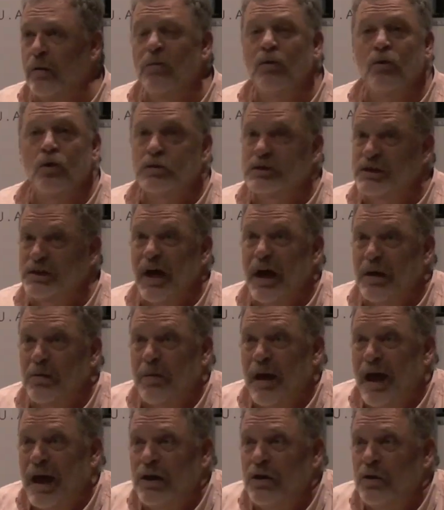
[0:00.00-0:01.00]
who's not
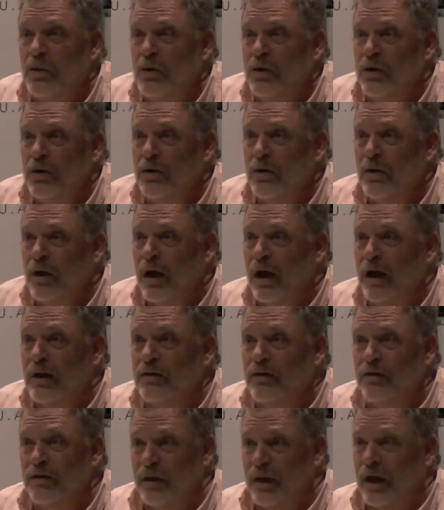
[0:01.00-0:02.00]
bad to her.
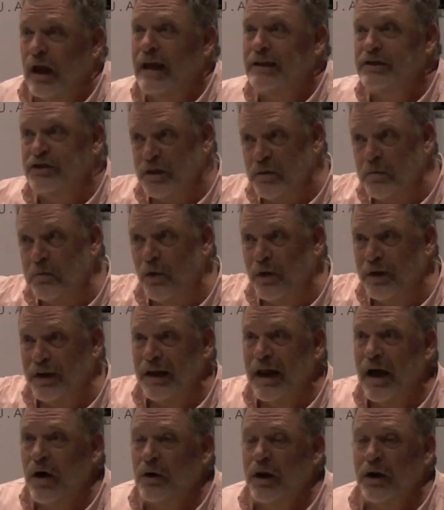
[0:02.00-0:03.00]
And as she
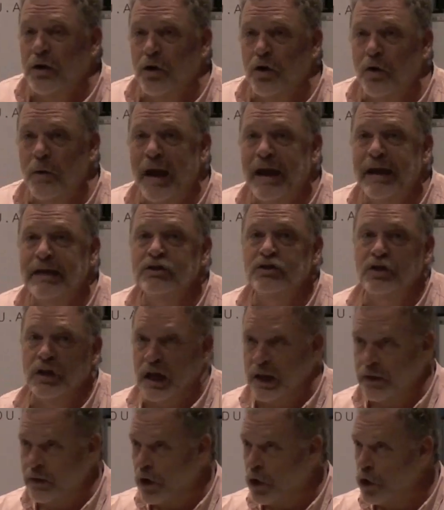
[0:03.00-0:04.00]
pointed out, at her age,
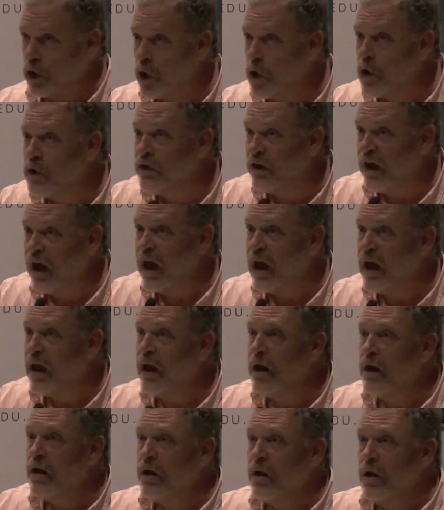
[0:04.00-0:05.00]
in, in her
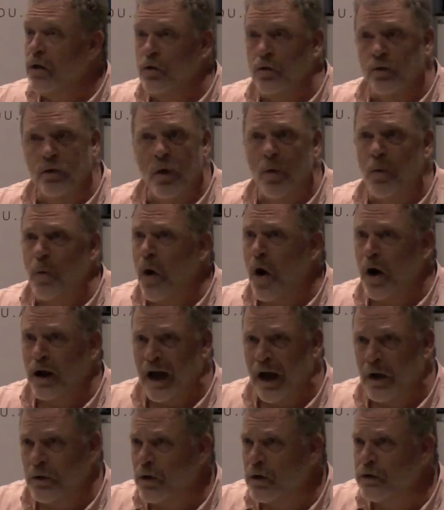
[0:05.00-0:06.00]
day, you don't walk
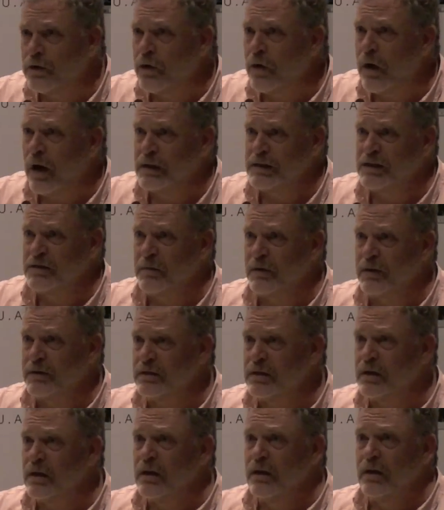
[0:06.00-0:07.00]
out on your
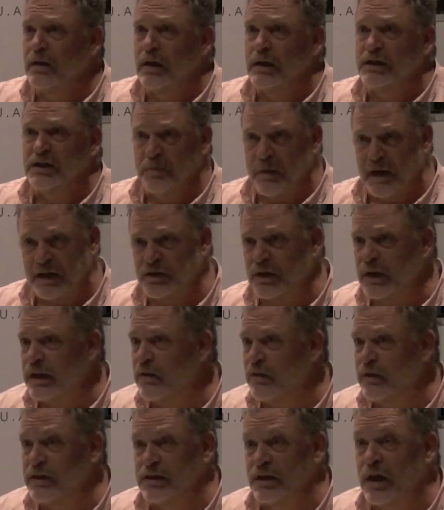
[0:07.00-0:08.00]
husband, especially
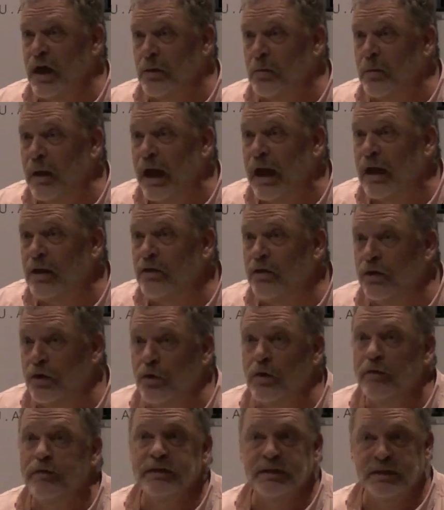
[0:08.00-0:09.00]
if he's not bad to
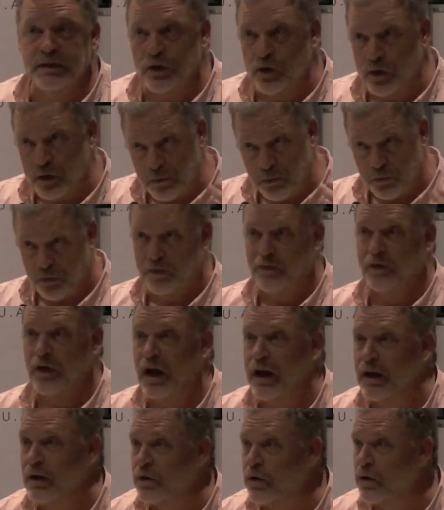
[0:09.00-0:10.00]
you, if he's a good
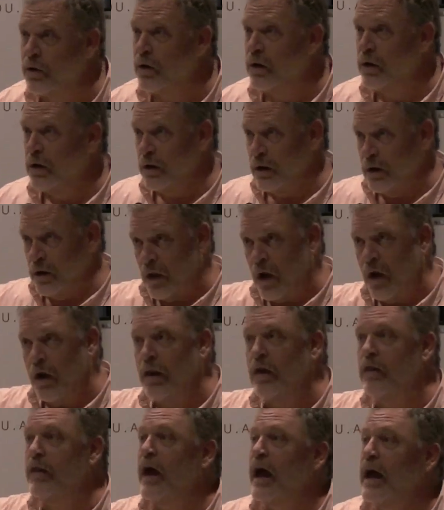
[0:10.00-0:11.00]
provider,
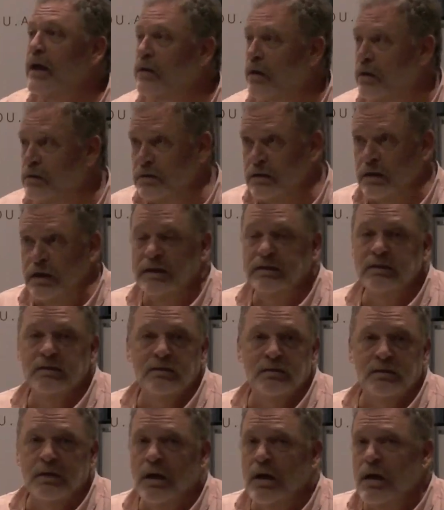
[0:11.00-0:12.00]
all of that.
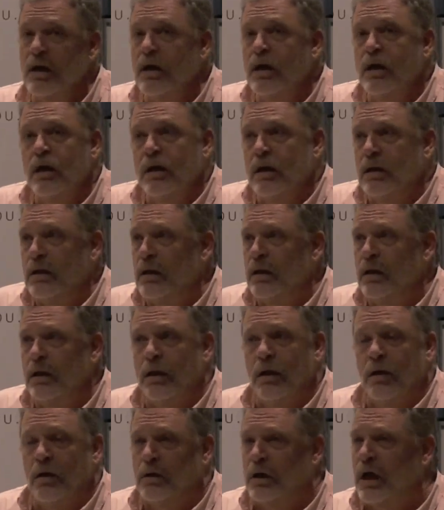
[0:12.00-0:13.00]
And
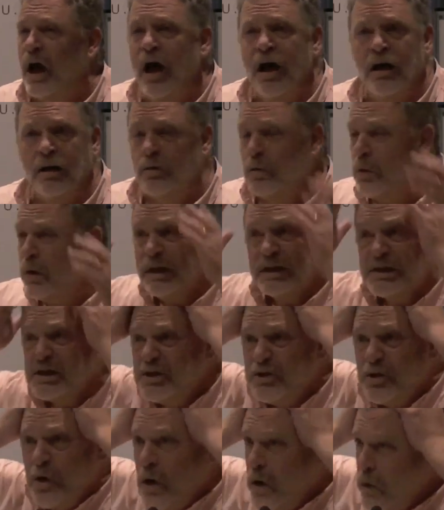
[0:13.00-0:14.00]
God, what a
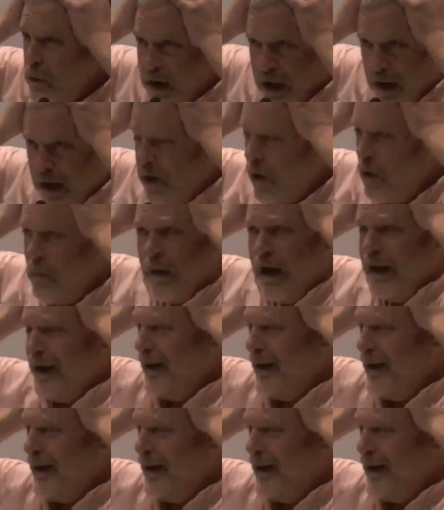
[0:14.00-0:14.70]
story. Oh my